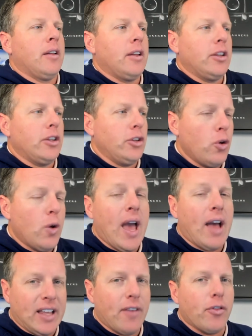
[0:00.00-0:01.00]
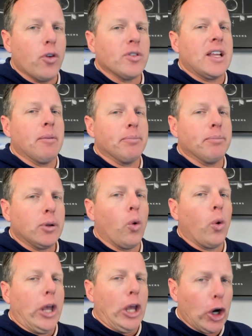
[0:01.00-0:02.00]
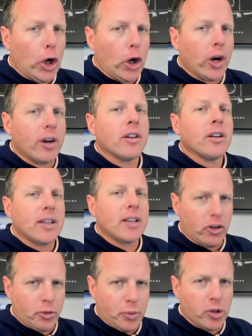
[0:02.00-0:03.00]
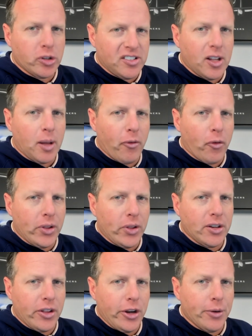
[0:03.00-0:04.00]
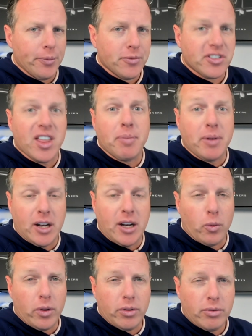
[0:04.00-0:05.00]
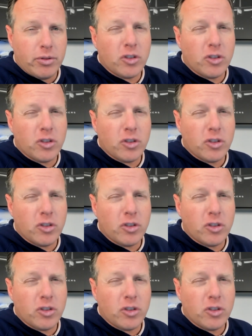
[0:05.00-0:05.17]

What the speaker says: You have to have those employer contributions done before the end of the year. So that'd be another one.